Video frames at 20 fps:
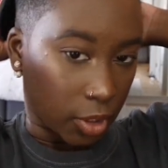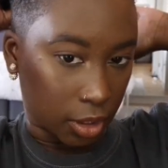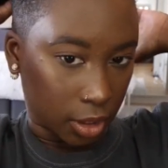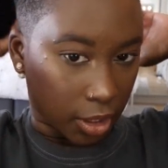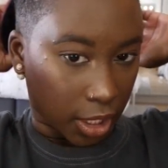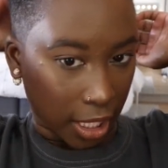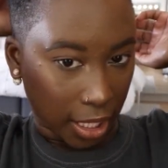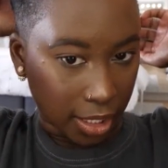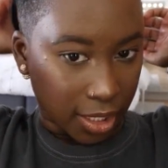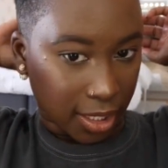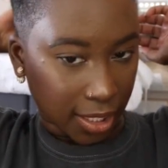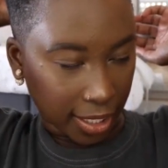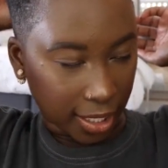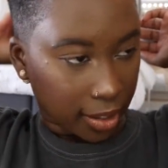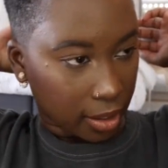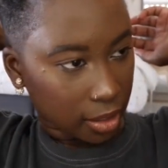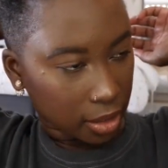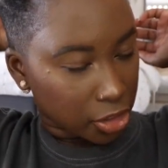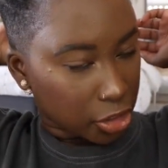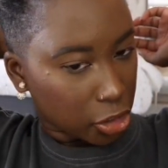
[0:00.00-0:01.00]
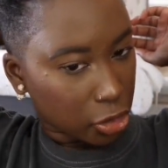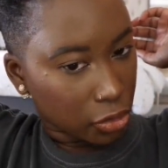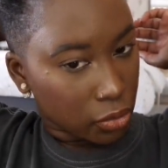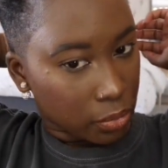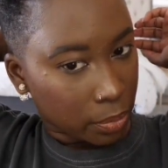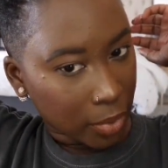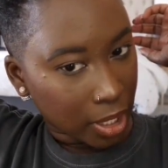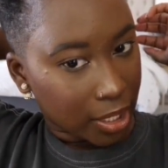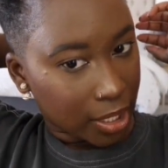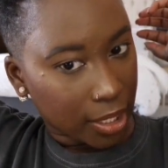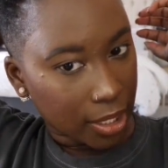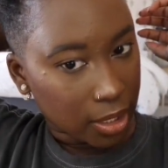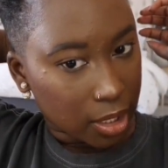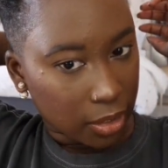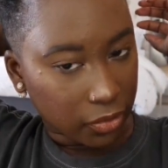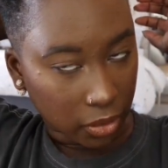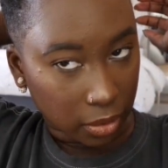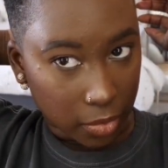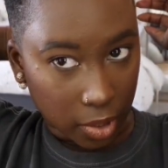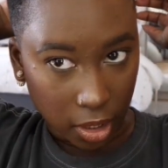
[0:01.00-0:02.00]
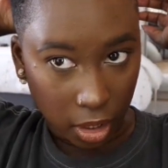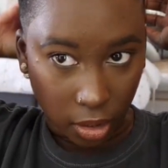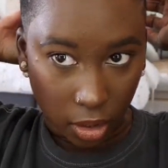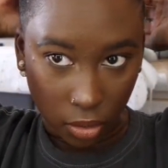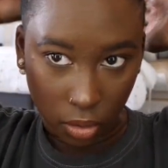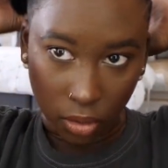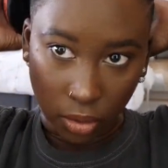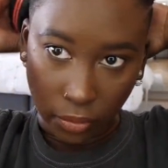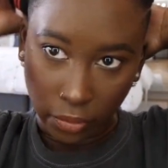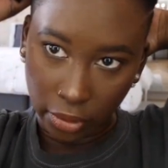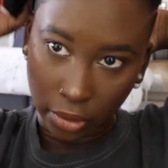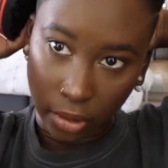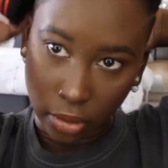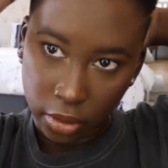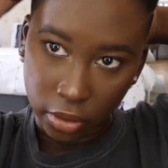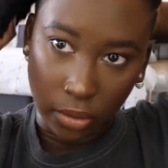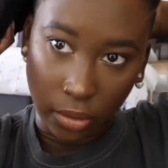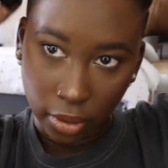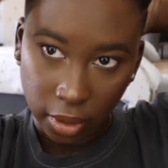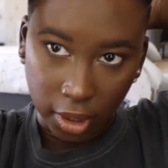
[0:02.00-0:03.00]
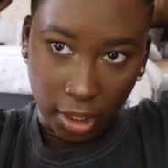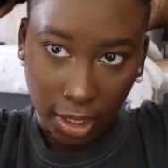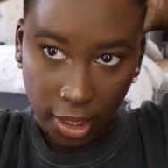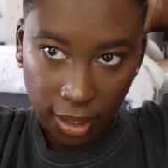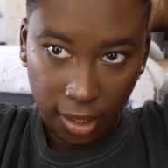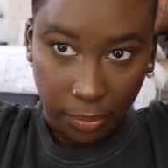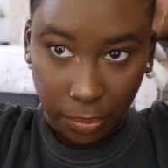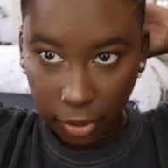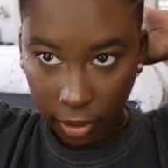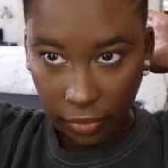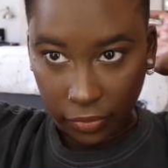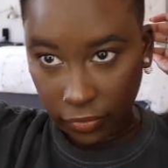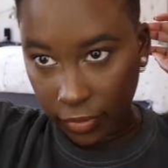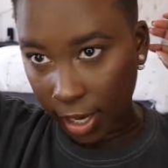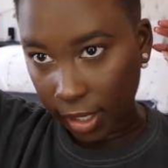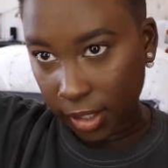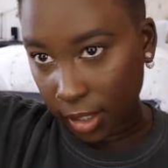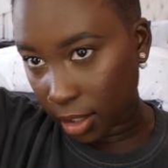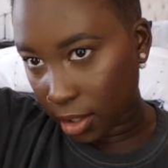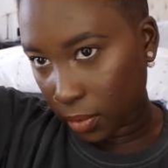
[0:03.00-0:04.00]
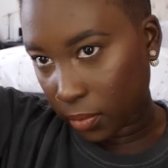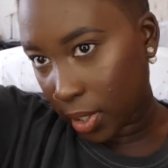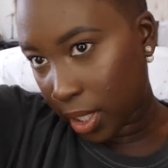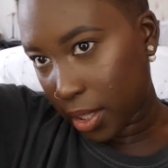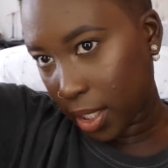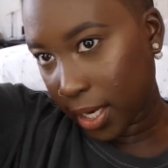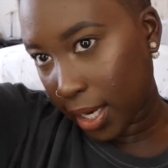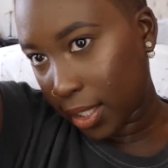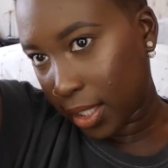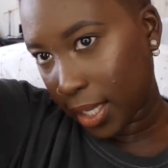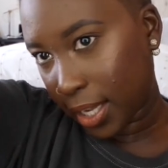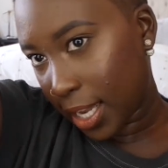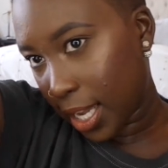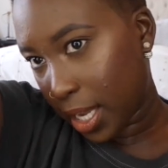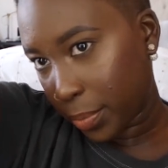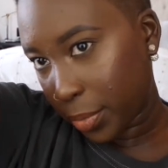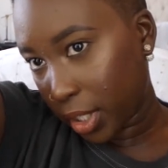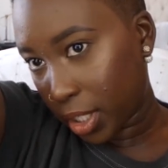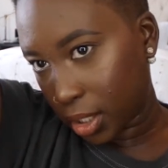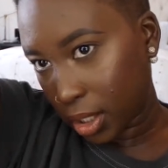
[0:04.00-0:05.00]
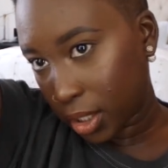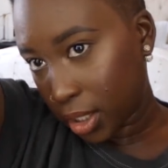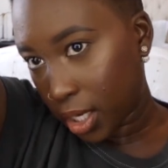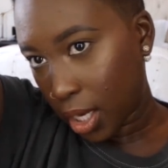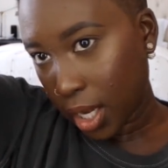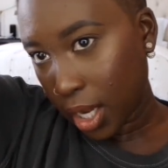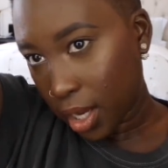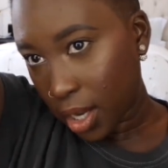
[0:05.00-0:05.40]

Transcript: It takes like 2 minutes for me to go over the whole thing and perfect it the way that I like, but it's